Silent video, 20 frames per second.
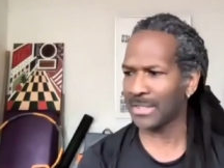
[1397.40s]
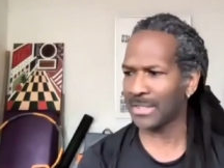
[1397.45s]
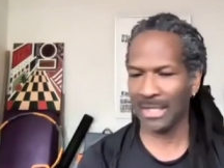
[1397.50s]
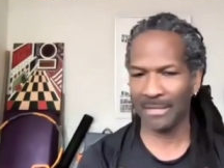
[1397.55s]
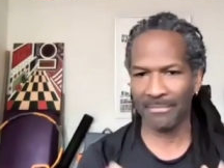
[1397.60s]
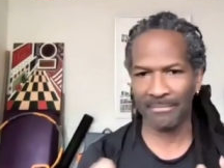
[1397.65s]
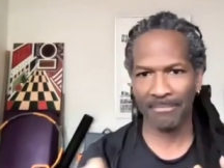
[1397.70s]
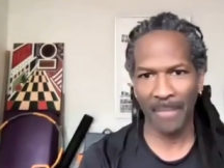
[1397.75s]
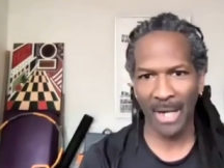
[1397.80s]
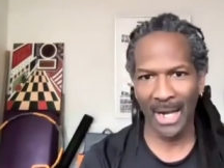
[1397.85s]

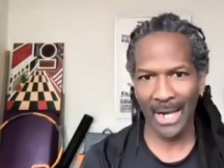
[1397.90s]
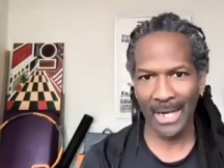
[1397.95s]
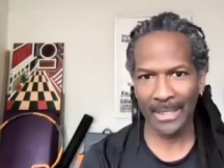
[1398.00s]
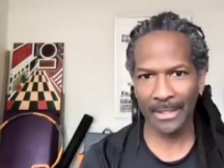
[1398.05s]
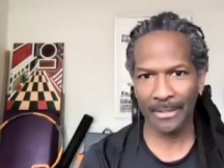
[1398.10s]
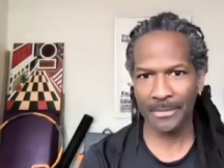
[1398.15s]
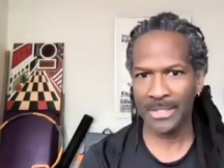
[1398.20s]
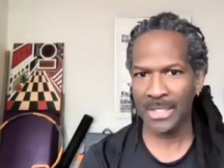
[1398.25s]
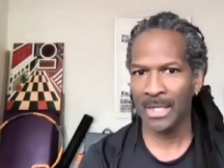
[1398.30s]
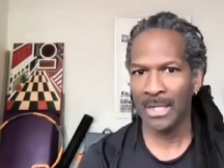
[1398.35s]
Seth
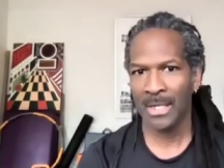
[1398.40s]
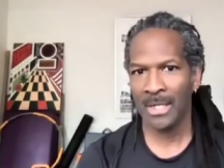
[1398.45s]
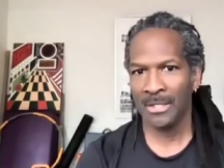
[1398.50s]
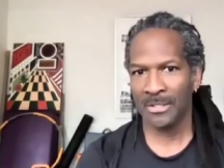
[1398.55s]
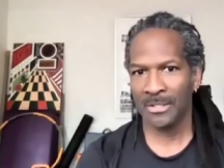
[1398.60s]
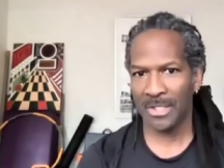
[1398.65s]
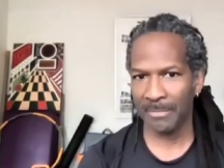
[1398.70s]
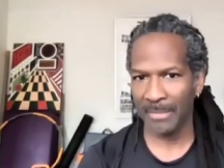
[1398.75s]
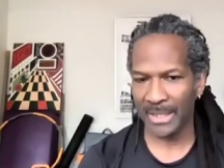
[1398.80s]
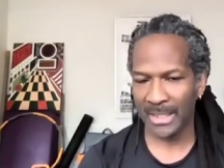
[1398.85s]
Meyers,
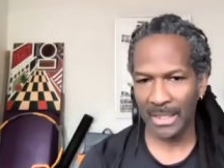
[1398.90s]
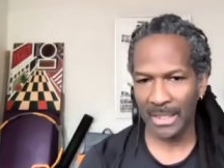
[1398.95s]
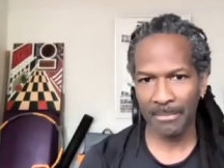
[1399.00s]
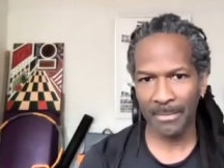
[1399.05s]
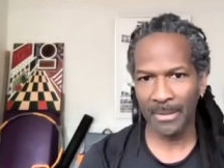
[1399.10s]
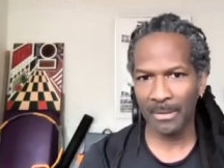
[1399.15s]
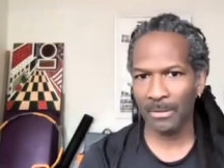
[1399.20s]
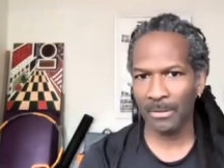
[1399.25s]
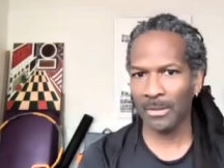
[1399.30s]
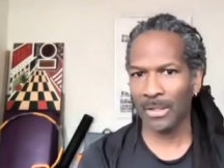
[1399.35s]
Jimmy
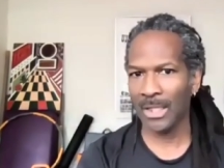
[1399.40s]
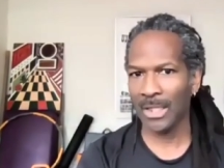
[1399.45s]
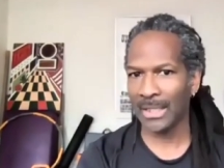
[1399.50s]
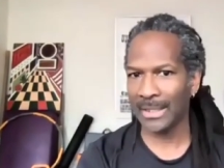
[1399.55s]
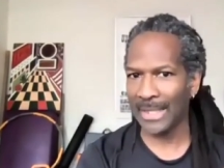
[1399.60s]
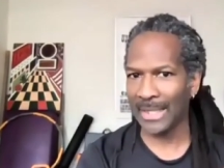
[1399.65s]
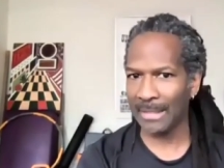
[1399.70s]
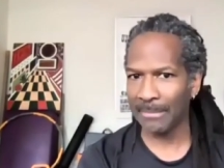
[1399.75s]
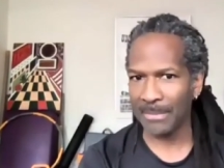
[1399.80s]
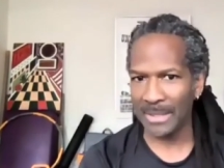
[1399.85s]
Kimmel on
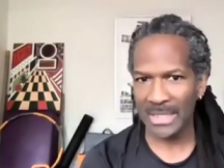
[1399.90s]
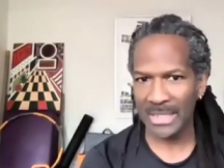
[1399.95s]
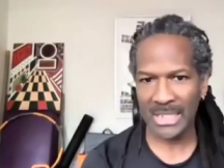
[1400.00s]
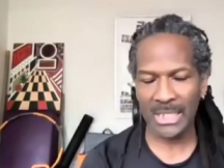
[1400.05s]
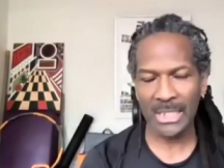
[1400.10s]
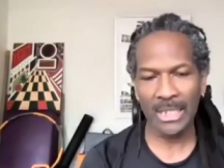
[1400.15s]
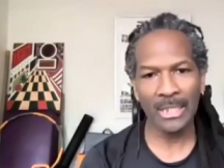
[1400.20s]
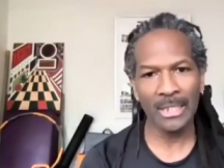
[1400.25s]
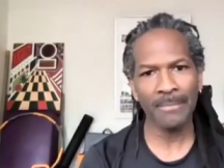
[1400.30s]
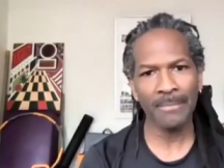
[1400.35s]

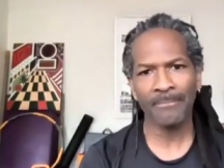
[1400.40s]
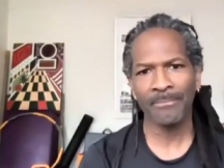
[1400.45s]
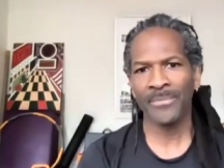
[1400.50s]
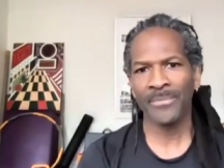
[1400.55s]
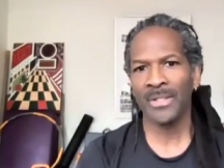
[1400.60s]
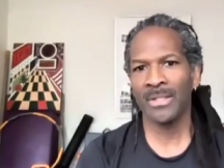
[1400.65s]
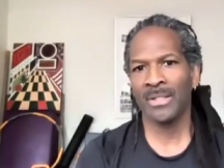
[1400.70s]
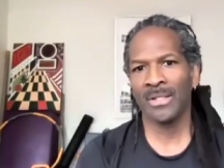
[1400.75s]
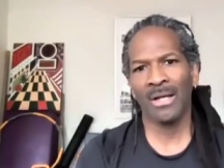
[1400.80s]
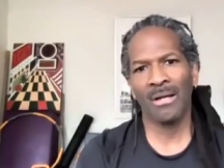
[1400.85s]
ABC.
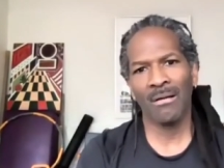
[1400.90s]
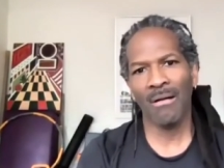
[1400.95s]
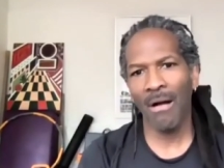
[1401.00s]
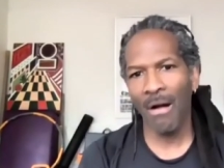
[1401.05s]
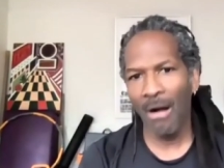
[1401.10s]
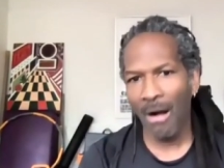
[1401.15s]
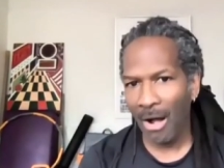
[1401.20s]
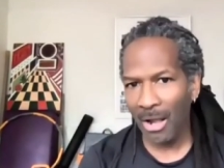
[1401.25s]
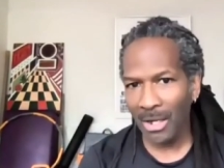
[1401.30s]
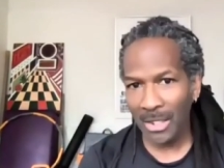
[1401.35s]

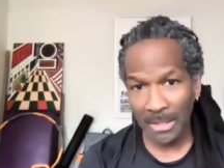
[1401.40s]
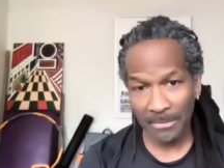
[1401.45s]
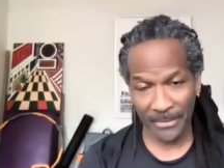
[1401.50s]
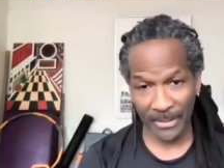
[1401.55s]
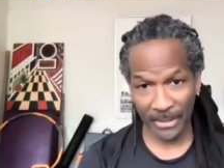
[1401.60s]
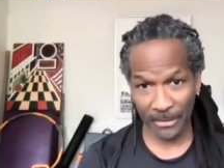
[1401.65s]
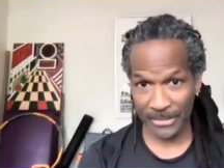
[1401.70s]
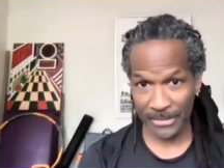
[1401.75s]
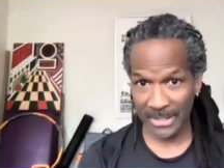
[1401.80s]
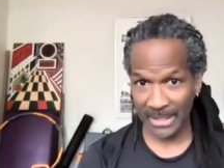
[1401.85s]
All of
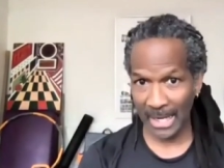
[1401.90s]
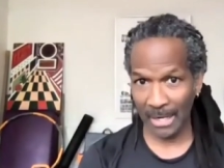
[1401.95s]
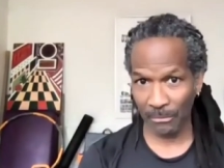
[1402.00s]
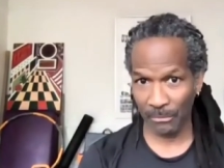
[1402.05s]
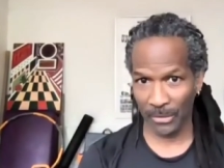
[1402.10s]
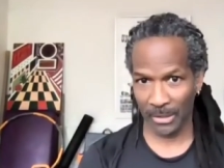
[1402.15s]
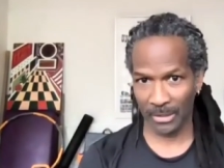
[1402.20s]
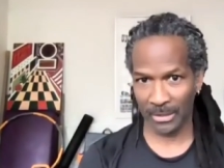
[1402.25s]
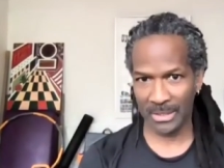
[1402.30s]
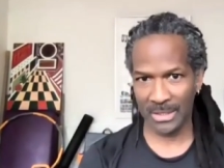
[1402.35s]
those
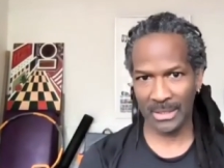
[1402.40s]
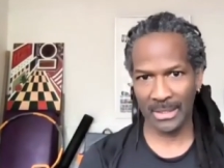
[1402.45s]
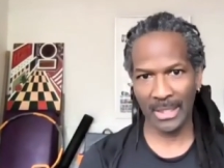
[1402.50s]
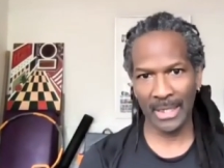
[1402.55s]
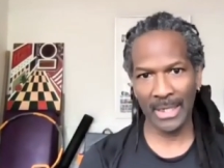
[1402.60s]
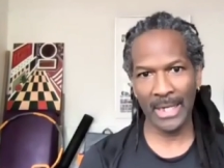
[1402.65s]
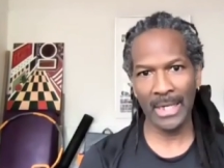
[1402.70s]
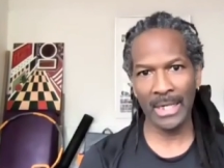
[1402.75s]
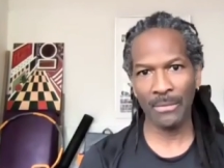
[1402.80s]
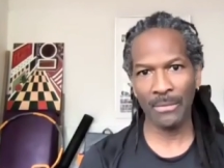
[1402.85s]
networks,
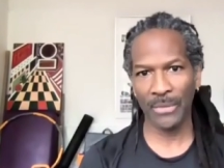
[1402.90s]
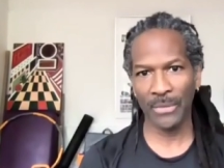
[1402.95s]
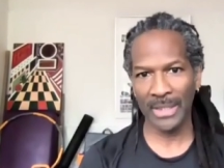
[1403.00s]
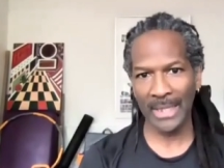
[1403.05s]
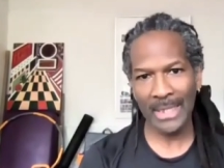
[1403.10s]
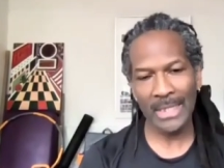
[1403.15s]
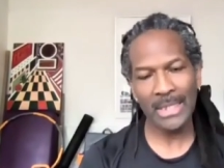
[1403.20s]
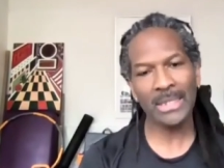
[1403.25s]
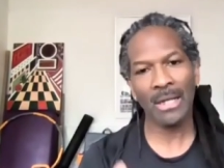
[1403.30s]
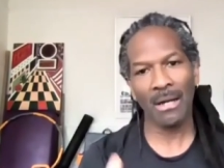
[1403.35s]
they, when
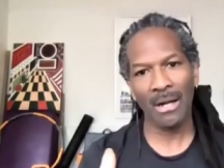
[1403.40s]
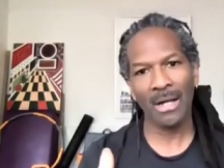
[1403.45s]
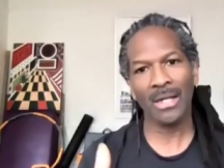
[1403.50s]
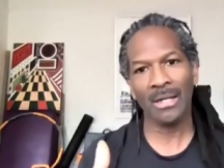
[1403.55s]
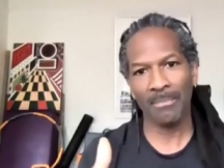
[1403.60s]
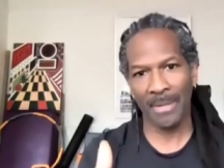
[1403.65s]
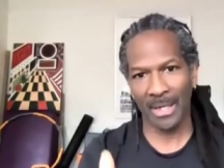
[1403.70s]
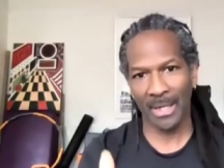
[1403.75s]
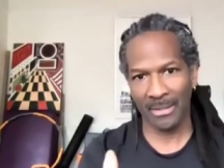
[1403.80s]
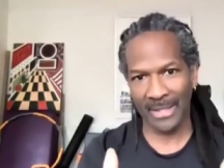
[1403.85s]
they talk
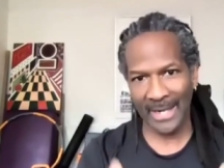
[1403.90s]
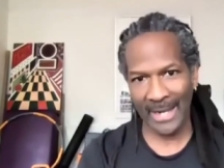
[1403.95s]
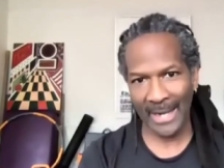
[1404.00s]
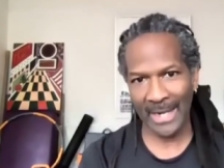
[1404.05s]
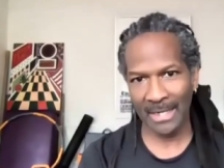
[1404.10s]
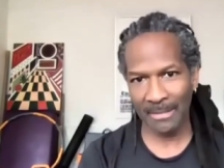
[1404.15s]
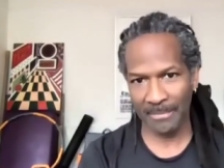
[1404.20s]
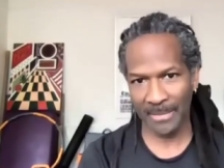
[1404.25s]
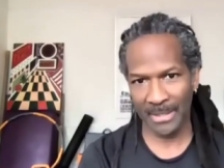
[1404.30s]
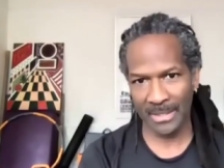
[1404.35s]
about
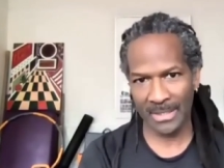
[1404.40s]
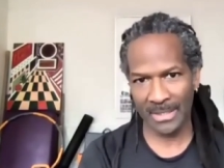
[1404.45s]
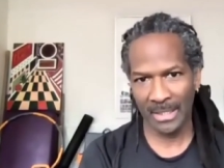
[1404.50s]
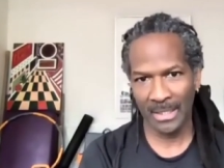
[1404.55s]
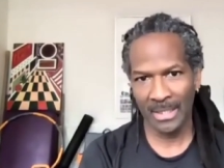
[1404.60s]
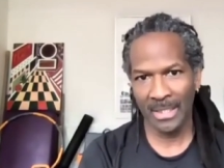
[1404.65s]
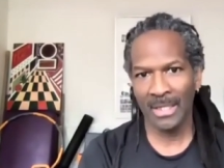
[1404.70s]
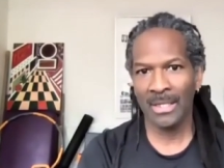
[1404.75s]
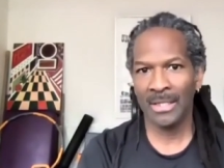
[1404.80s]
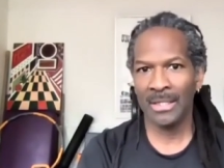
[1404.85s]
cannabis,
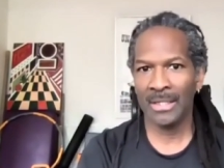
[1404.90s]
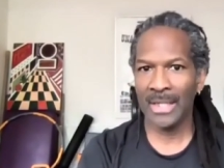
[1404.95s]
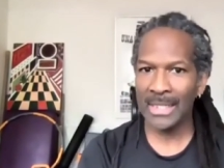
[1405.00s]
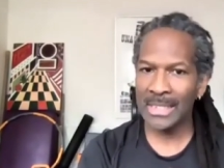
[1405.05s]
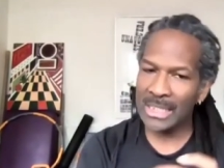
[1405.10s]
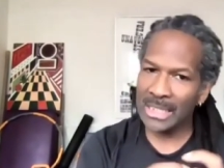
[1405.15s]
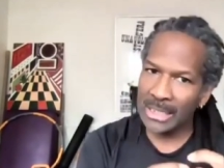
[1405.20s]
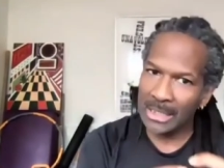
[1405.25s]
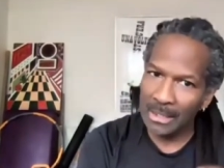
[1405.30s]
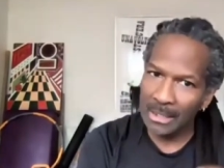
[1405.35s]
they
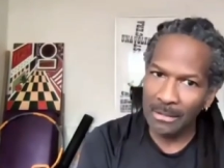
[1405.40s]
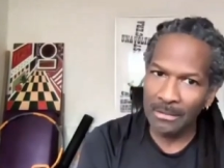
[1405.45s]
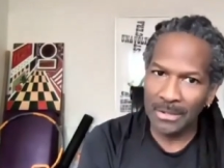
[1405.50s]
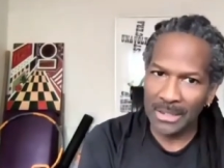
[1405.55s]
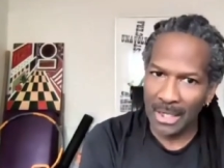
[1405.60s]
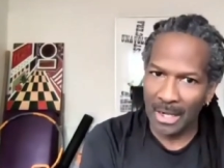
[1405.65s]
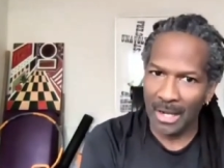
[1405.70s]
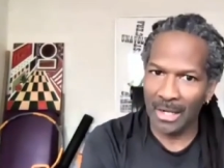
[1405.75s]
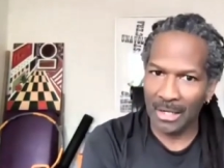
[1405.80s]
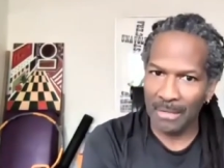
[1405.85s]
still
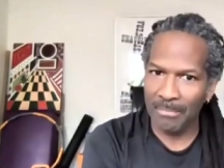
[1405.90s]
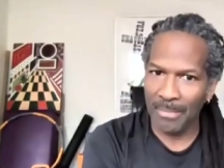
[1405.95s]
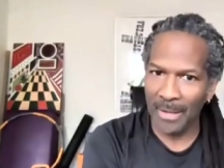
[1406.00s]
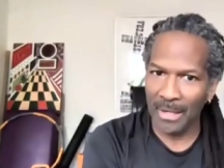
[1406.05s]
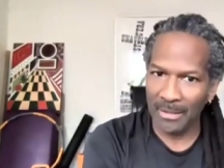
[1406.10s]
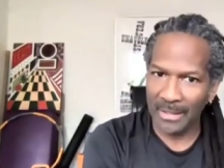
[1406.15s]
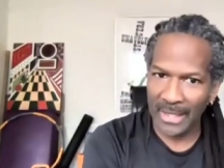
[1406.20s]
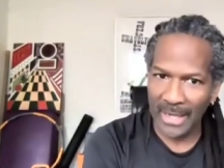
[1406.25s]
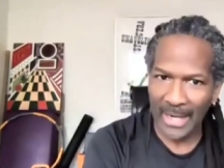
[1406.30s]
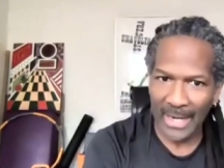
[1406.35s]
talk
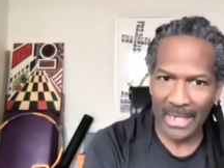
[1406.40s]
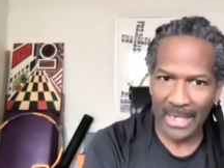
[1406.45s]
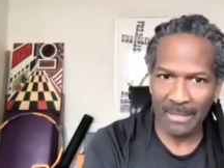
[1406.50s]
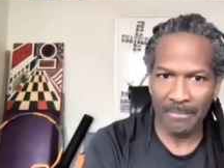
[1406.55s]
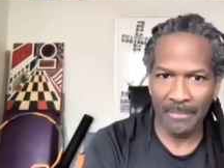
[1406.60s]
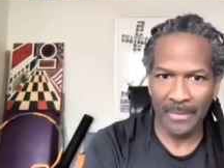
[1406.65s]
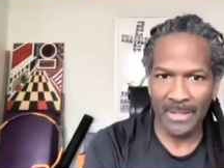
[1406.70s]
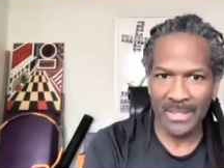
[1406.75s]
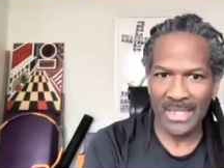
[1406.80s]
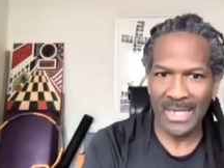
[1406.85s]
about
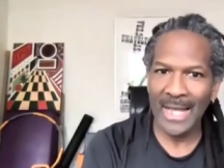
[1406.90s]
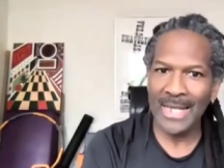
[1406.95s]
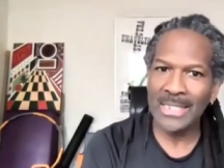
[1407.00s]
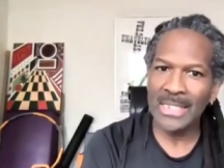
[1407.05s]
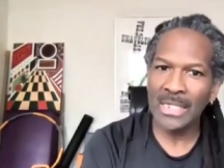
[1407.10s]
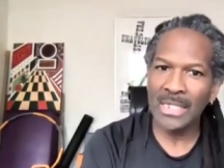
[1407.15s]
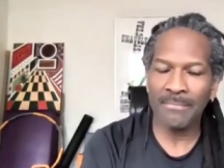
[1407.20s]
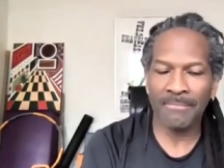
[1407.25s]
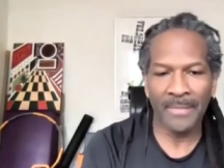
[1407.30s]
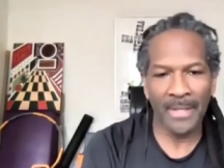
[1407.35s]
cannabis
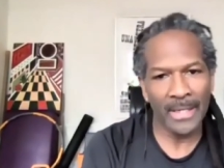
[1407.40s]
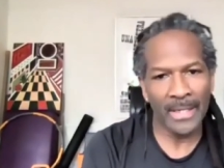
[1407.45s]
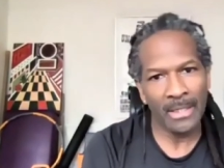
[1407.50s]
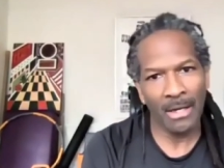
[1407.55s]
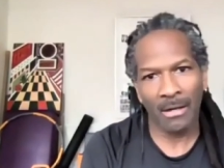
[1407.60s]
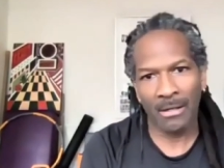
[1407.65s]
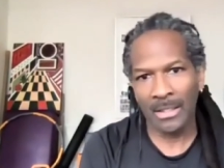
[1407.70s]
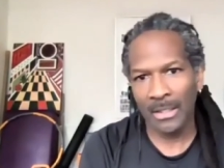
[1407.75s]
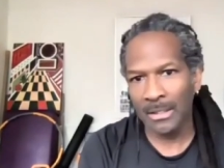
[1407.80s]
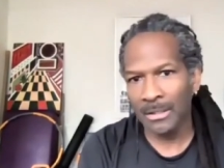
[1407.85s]
as if they
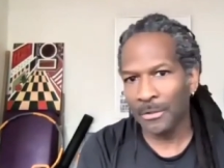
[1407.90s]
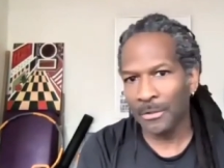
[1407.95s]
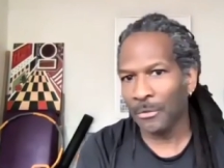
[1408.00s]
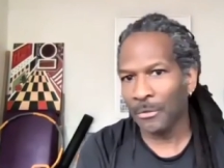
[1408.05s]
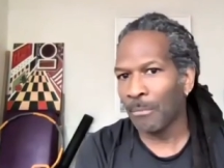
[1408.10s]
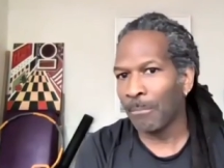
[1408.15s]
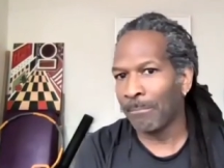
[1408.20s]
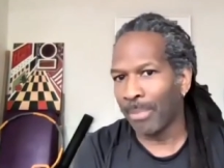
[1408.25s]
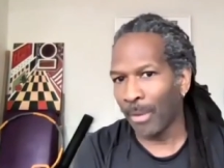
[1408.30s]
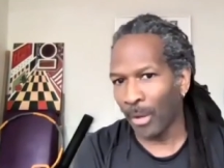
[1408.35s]
are
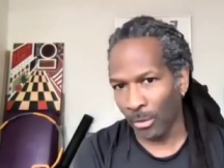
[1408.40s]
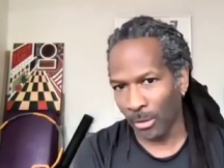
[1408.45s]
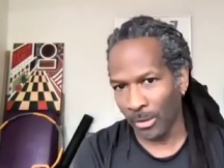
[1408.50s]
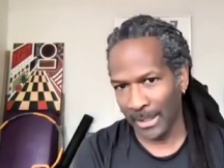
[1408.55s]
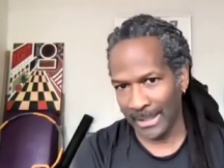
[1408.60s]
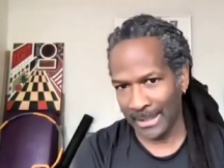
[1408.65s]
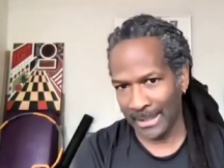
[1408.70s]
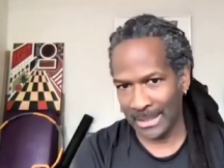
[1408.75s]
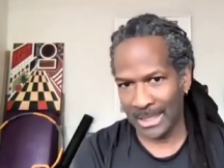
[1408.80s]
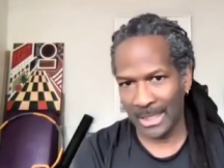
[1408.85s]
little
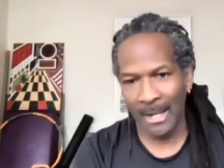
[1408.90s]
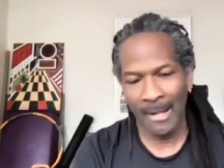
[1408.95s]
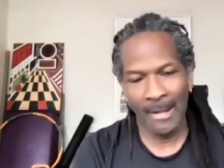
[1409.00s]
boys.